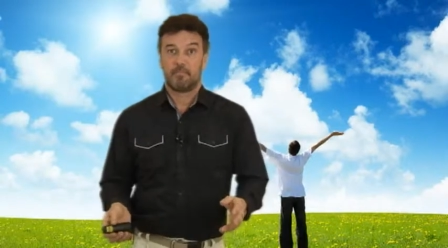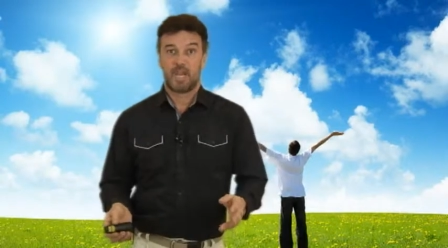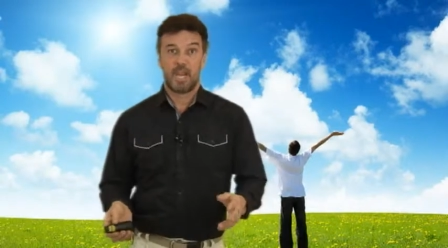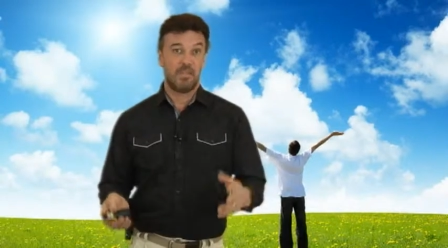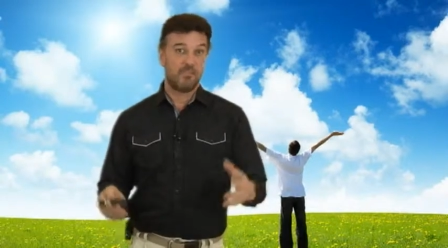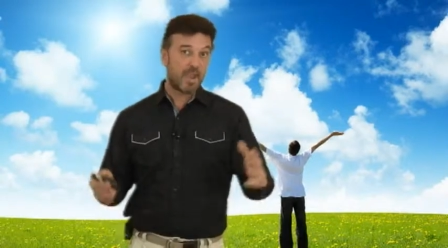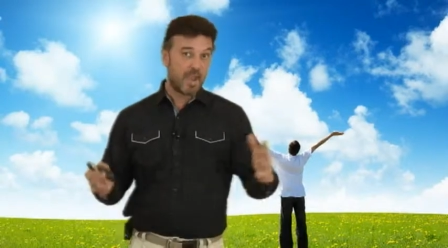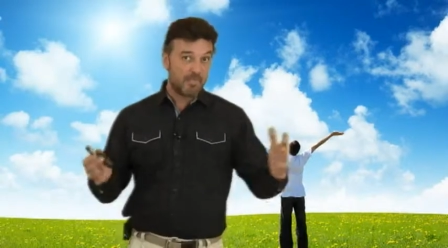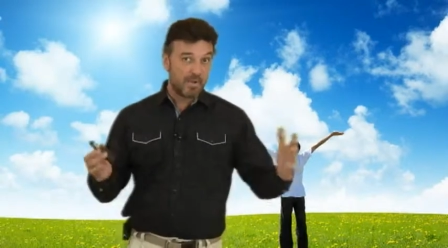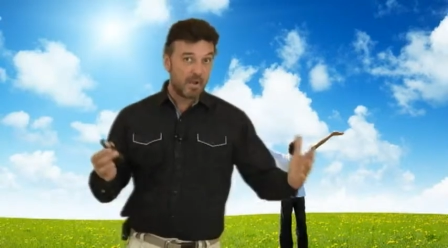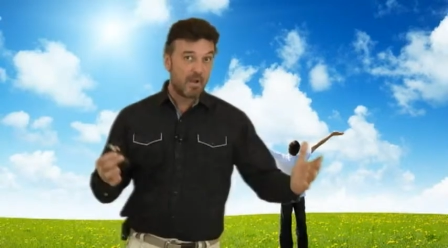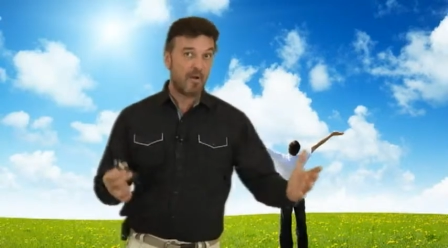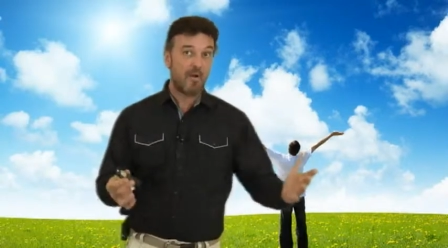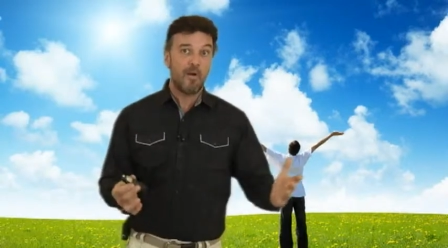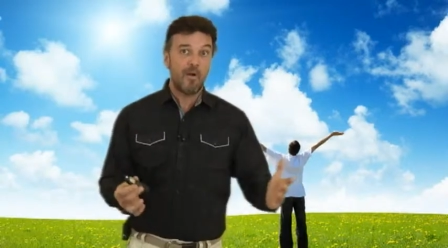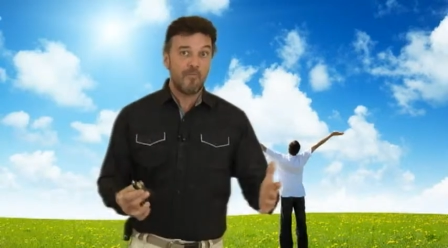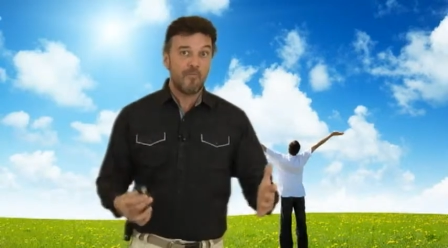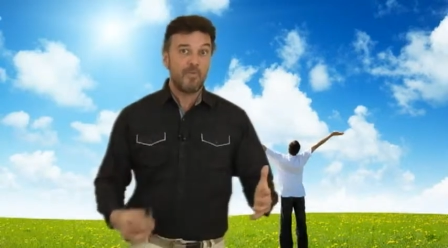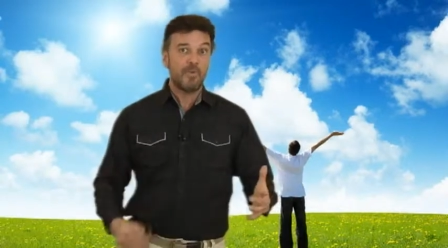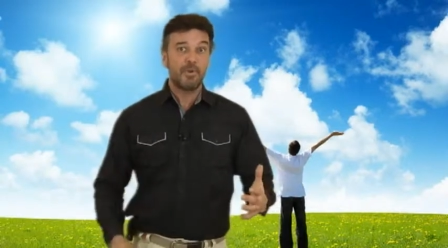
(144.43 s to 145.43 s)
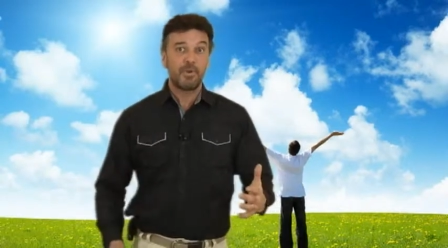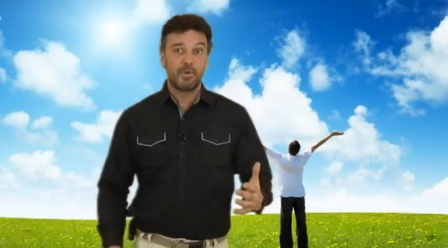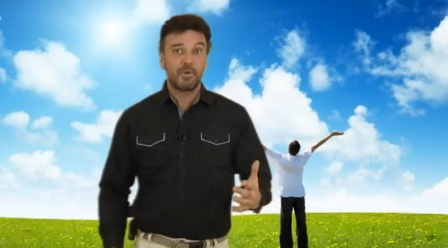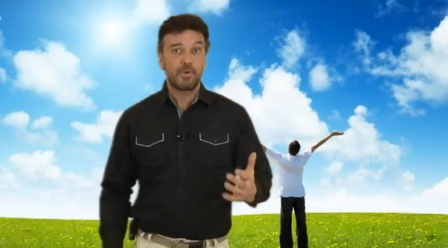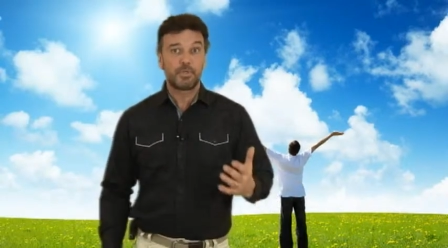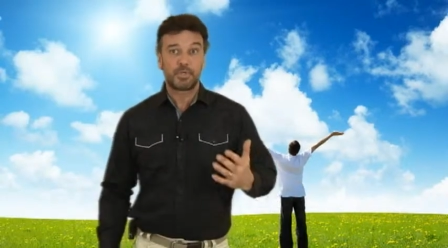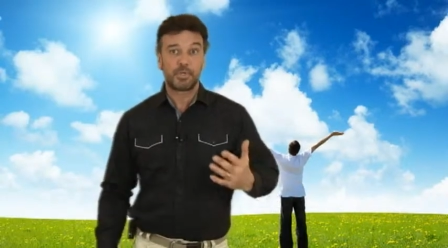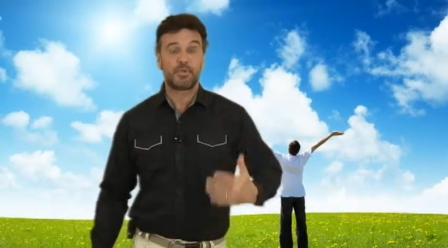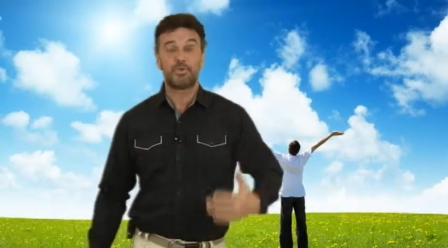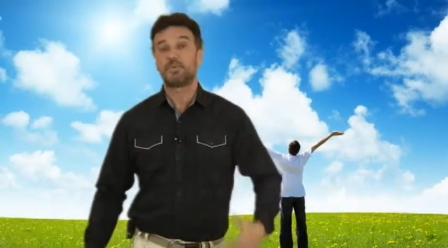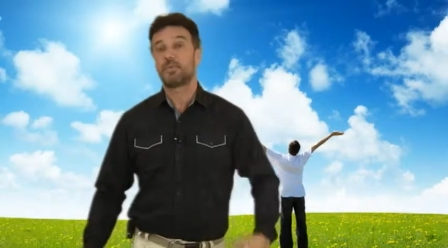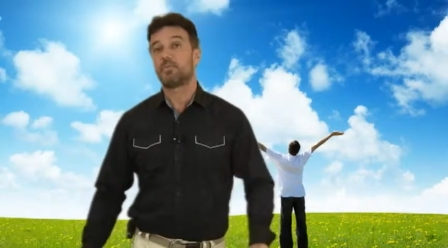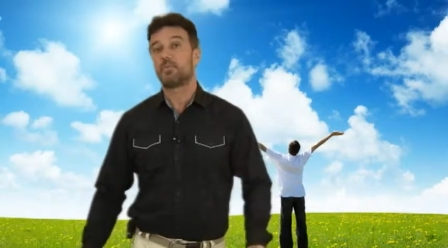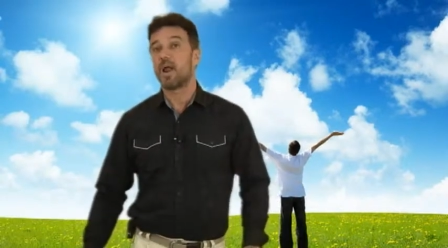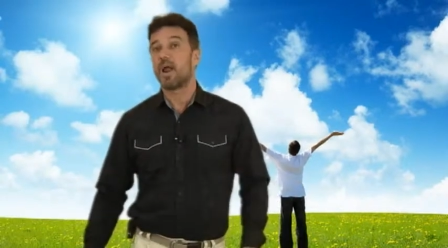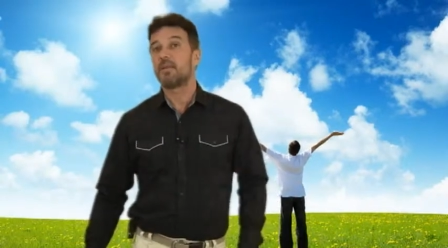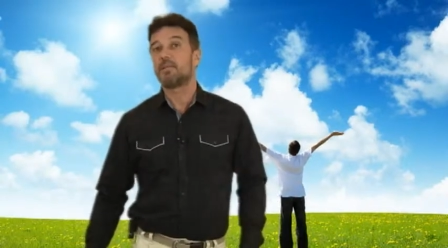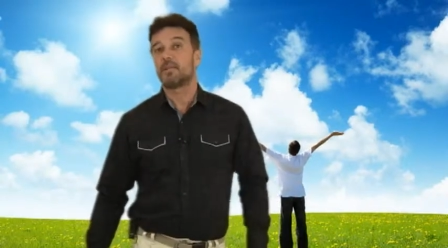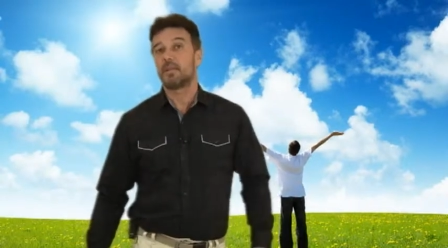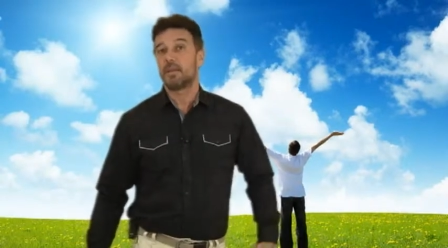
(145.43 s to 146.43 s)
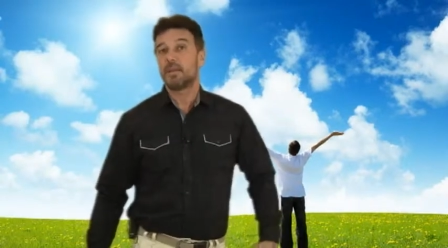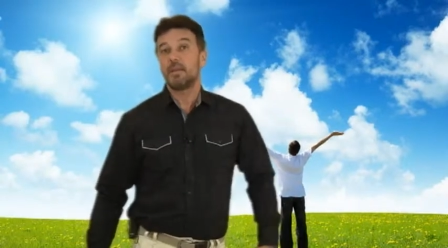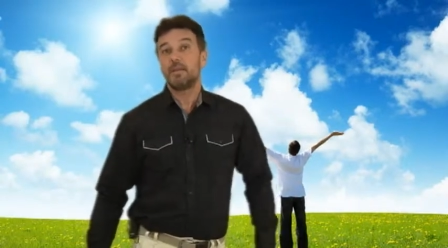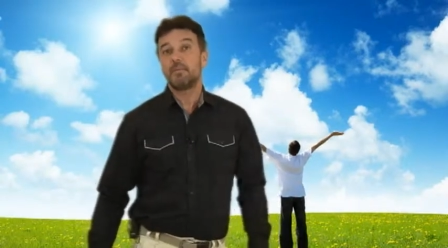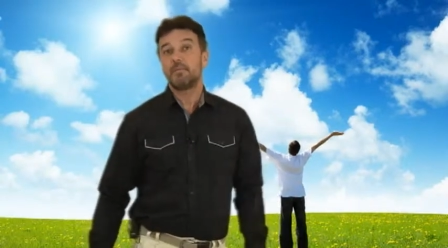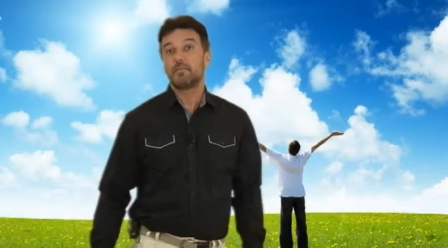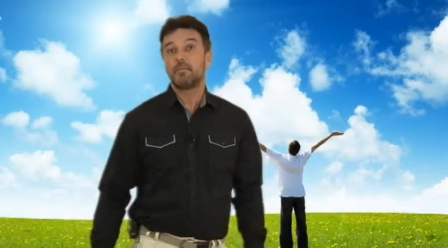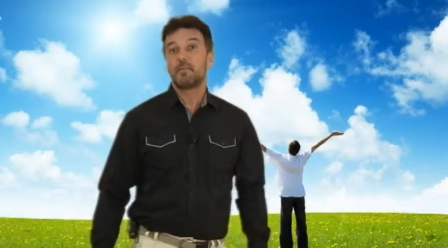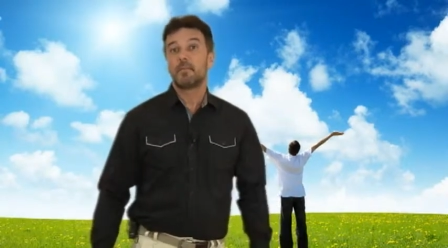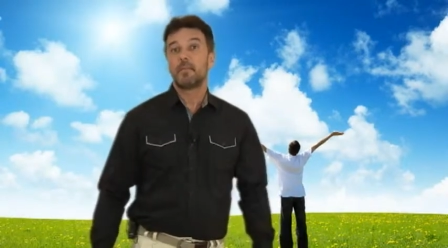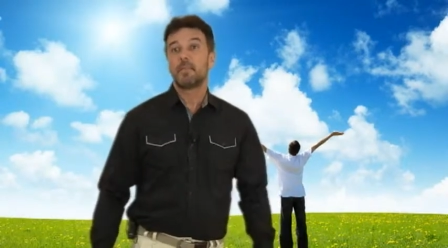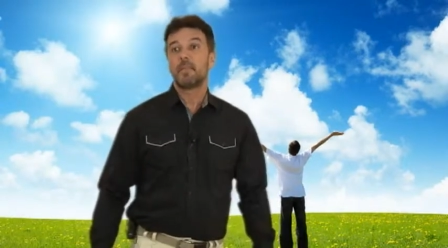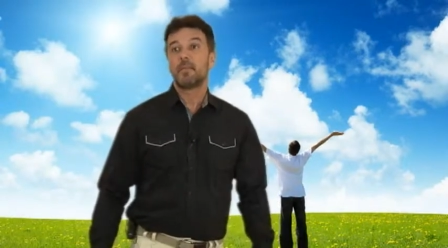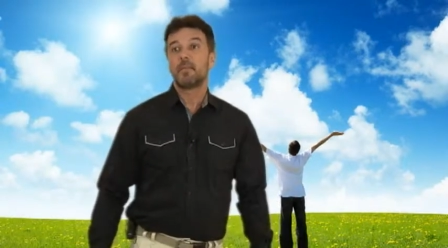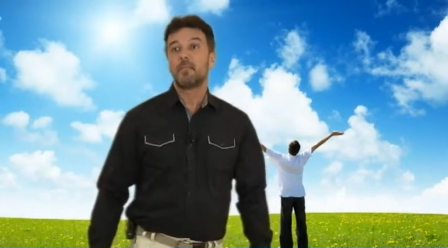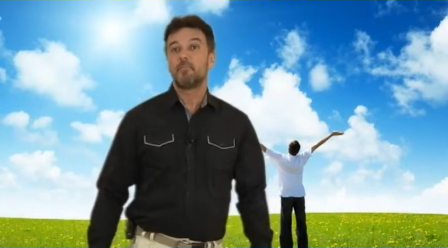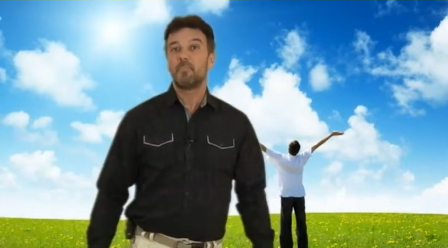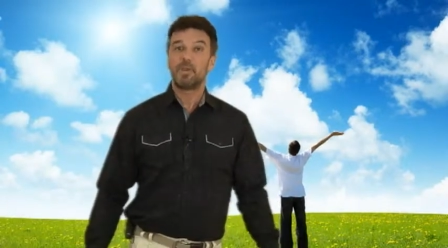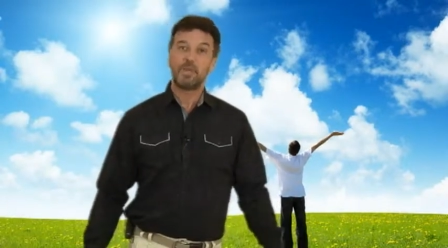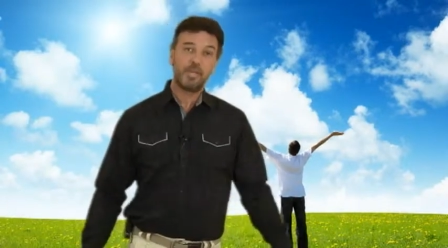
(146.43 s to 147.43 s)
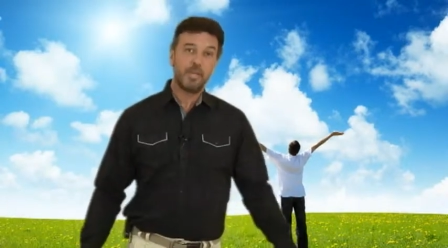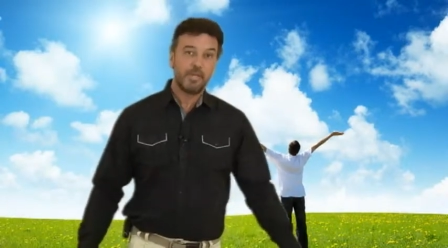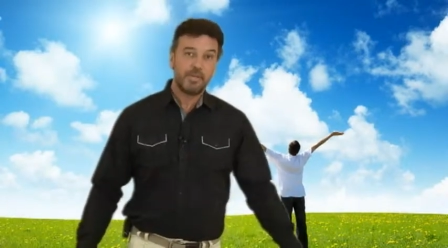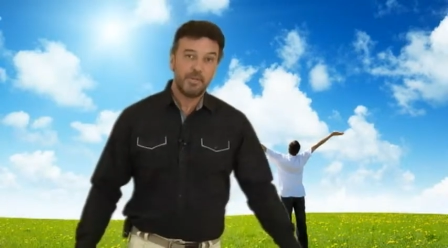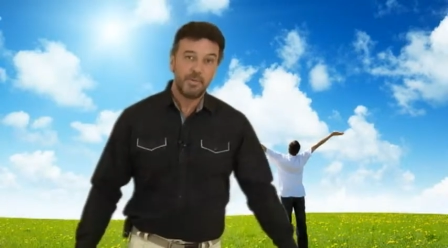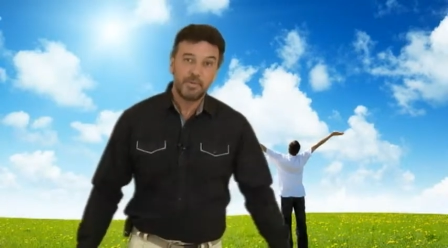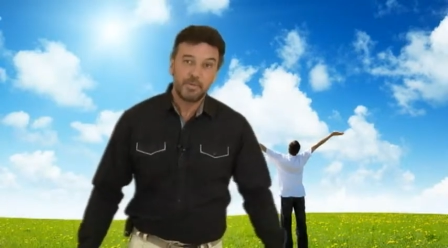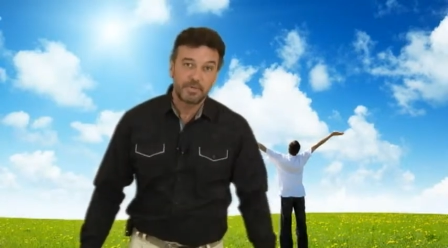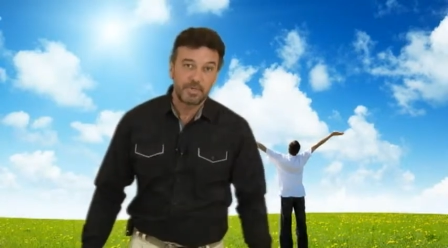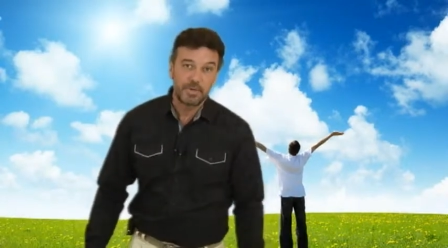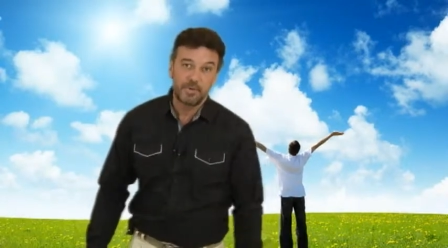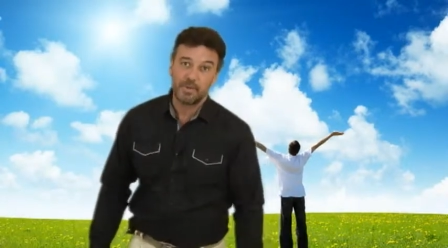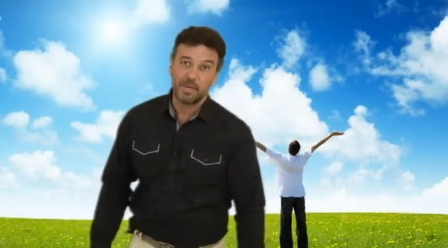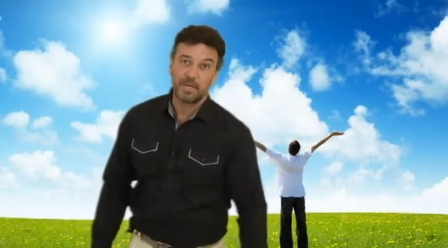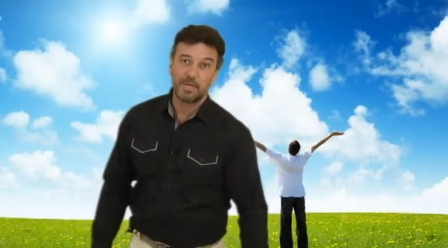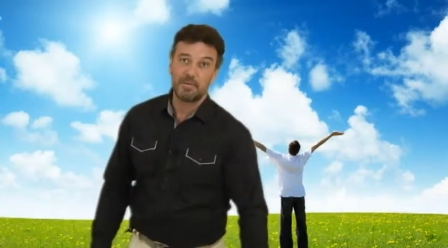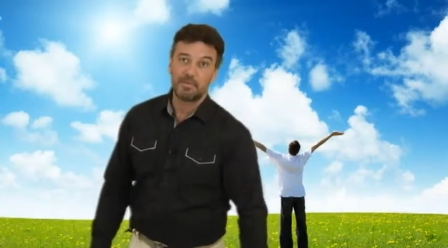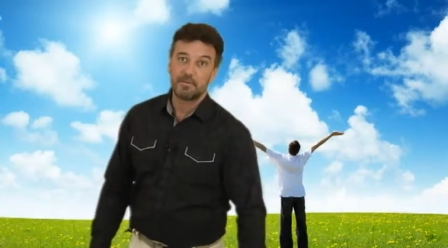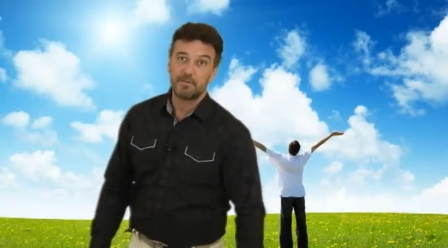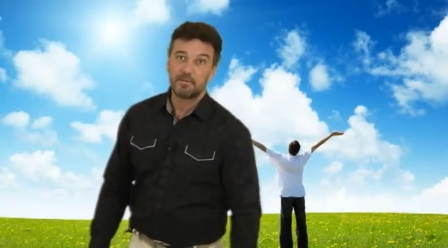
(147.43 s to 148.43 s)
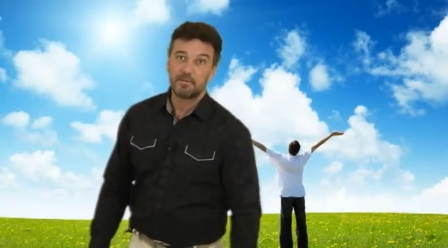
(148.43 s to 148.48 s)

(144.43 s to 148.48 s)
it may be hard for you to choose the right thing but get used to it.